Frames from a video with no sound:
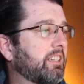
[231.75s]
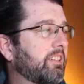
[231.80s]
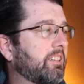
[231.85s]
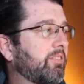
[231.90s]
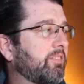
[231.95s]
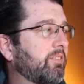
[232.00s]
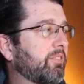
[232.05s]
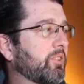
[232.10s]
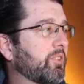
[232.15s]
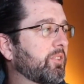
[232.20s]

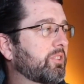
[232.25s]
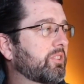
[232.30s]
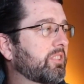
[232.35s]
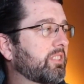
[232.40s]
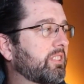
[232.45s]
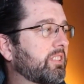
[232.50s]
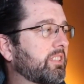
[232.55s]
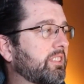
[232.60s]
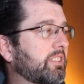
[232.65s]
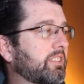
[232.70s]

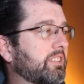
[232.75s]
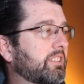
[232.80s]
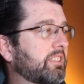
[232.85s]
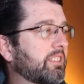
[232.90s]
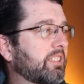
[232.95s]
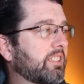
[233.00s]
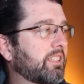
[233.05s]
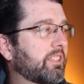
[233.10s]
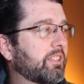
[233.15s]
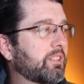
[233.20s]
versus
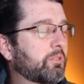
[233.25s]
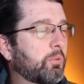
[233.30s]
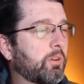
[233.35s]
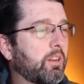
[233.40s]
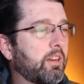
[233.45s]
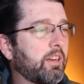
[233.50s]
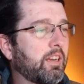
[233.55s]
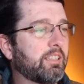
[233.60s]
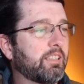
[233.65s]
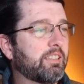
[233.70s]

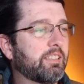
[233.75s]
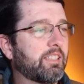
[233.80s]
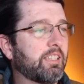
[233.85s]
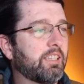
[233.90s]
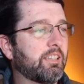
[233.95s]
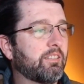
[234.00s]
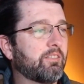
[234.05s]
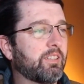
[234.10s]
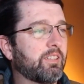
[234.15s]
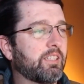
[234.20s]

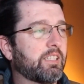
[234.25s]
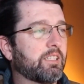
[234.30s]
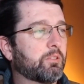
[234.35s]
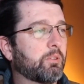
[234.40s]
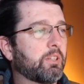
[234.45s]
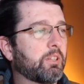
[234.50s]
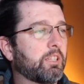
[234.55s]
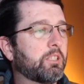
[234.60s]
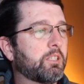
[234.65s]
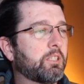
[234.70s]
2019, we did
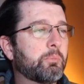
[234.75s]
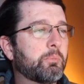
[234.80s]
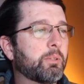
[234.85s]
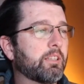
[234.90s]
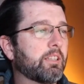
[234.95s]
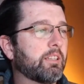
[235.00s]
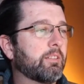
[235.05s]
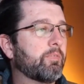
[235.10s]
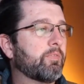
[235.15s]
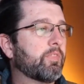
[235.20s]
$22
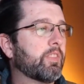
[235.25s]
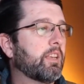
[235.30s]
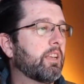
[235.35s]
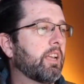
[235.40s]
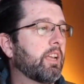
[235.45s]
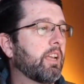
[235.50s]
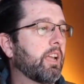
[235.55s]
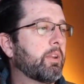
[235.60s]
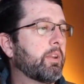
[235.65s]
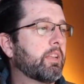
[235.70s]
million.
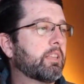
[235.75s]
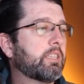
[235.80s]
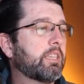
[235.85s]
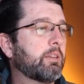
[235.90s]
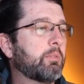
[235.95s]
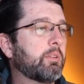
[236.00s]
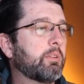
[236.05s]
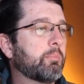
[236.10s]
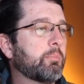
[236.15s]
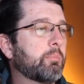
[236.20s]
And we can see
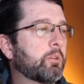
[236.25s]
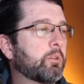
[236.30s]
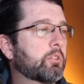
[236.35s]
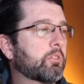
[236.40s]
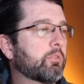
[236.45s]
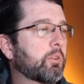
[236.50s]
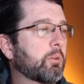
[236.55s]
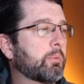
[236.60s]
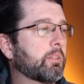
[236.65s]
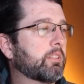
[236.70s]
we did most of
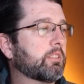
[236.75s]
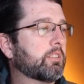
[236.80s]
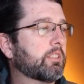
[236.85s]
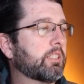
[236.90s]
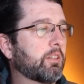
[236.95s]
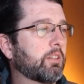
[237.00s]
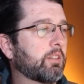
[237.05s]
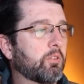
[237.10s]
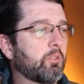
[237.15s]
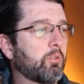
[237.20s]
our business
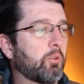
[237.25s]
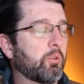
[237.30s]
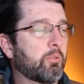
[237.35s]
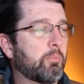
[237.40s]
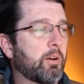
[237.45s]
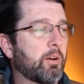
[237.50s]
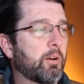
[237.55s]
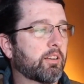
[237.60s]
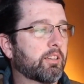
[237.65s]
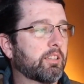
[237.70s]
here in North
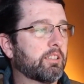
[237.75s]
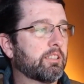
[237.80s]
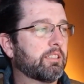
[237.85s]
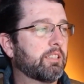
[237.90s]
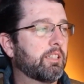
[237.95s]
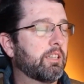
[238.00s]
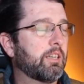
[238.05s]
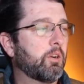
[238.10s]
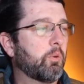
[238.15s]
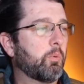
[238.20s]
America.
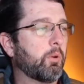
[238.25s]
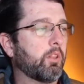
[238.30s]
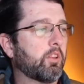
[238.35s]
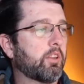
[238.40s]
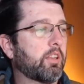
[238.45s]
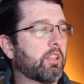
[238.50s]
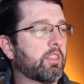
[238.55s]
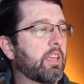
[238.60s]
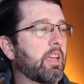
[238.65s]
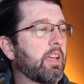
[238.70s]
We look
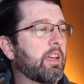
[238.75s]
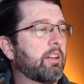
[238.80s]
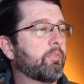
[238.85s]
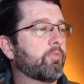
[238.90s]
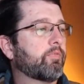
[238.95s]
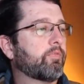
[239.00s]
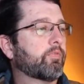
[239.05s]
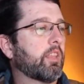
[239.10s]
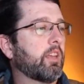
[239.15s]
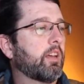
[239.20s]
at that
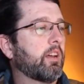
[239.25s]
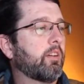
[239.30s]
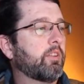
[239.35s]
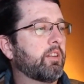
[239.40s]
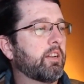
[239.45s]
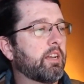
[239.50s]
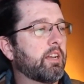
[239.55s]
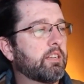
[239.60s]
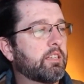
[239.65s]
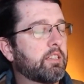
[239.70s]
in the
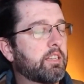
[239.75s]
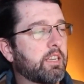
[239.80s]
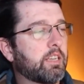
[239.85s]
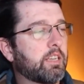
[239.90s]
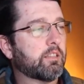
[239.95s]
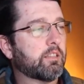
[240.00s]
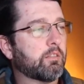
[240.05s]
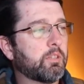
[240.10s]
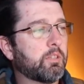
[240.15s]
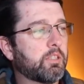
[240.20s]
United
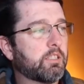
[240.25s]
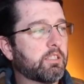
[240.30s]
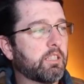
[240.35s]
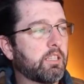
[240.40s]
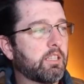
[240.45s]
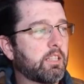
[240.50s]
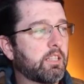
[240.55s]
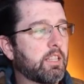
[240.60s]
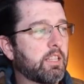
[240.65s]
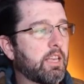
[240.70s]
States, see
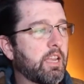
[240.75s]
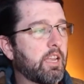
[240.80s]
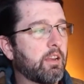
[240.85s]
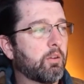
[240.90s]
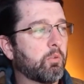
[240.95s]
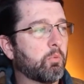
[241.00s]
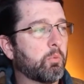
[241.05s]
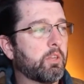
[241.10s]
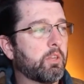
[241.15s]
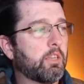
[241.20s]

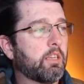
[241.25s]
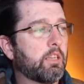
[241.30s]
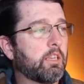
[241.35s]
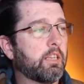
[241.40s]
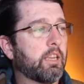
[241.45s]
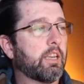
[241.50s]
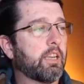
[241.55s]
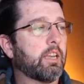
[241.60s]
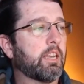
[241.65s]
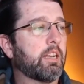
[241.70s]
that we
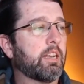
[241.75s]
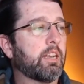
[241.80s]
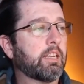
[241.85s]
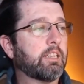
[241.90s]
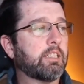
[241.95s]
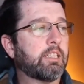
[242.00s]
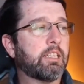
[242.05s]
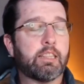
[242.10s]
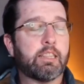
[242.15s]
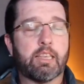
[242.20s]
had
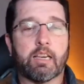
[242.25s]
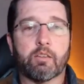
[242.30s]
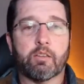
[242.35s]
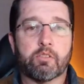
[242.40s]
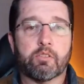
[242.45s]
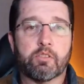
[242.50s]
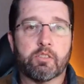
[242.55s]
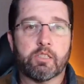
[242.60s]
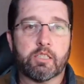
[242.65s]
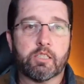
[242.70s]

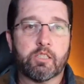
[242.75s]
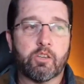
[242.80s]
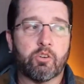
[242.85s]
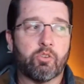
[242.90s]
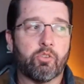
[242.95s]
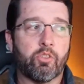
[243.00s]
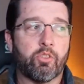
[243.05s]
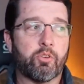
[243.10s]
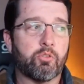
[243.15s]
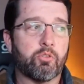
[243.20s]

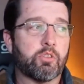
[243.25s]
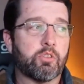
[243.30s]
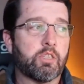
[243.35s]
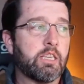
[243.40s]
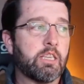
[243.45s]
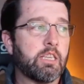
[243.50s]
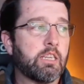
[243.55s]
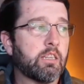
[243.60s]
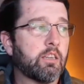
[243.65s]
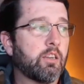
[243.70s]

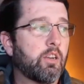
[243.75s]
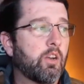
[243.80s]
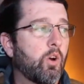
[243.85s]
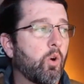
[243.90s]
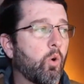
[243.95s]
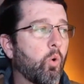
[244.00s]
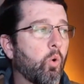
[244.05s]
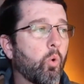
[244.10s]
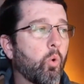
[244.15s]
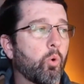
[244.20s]
19,613
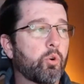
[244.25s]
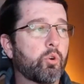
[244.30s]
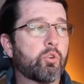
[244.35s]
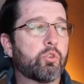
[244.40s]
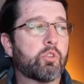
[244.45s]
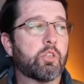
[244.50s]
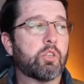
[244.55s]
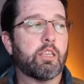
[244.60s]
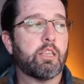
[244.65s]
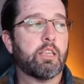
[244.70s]

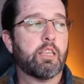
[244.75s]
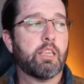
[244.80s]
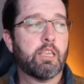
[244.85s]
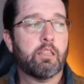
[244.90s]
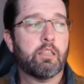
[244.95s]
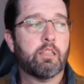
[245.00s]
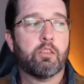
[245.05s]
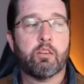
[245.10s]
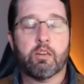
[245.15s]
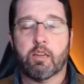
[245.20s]
orders
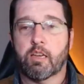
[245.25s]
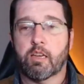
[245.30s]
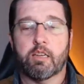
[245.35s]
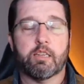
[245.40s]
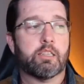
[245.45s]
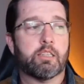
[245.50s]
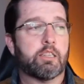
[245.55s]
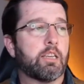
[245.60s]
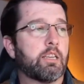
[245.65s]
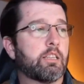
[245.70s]
in the United
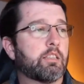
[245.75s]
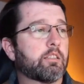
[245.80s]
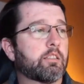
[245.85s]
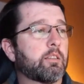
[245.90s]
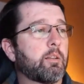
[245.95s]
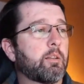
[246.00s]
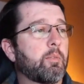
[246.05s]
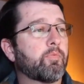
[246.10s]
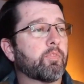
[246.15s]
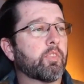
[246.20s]
States.
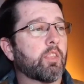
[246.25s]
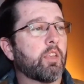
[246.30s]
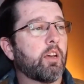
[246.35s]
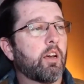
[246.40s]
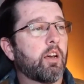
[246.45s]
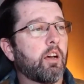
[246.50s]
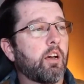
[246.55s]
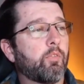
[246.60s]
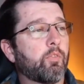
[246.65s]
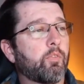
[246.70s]

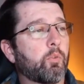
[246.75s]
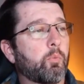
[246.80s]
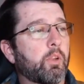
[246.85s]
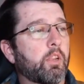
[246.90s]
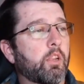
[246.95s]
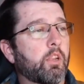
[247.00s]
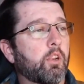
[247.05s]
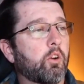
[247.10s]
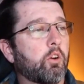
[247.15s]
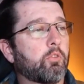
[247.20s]
We
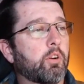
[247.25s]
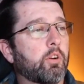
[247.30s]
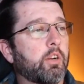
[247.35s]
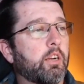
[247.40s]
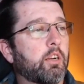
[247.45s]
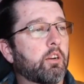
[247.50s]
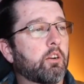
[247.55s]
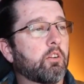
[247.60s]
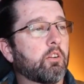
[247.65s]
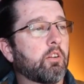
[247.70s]
can go over
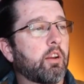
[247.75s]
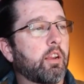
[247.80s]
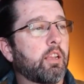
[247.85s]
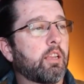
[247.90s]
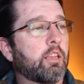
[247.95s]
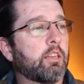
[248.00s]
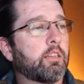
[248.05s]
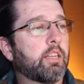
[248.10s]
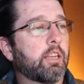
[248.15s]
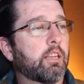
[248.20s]
here
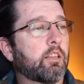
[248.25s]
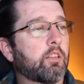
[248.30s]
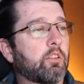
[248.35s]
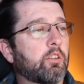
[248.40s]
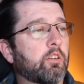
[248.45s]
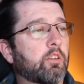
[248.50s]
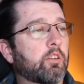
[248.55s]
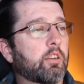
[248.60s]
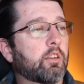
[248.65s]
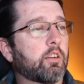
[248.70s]
and take a
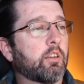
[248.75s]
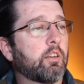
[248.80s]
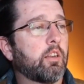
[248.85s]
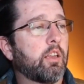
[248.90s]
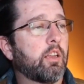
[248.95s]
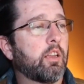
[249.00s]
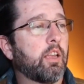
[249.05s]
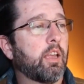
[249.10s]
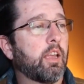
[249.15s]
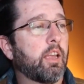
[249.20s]
look
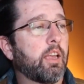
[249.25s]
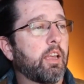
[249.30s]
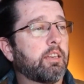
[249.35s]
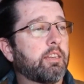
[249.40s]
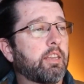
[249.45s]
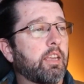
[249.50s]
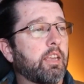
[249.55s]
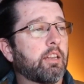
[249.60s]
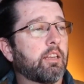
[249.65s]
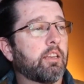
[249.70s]
at
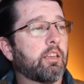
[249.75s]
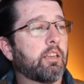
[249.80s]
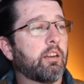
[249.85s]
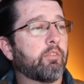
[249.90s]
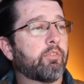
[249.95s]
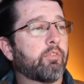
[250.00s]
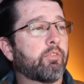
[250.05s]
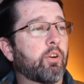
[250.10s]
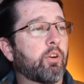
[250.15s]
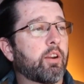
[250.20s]
data in
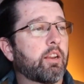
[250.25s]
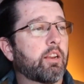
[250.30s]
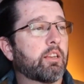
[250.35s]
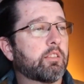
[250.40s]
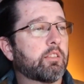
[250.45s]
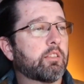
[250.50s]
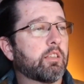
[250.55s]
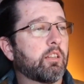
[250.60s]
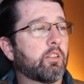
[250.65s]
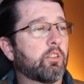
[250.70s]
France,
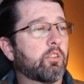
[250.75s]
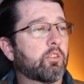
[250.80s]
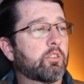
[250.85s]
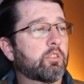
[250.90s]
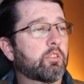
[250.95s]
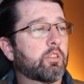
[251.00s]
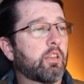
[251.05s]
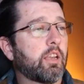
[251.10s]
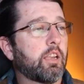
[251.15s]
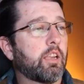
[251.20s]
and it looks
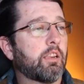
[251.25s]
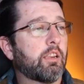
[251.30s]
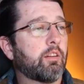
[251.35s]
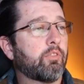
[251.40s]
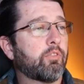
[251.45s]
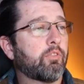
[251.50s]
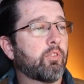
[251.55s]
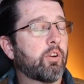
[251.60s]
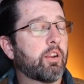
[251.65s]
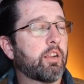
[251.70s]
like in
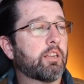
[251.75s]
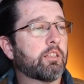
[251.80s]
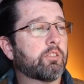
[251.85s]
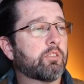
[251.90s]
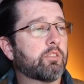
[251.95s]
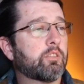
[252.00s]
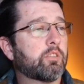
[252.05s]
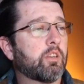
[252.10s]
France,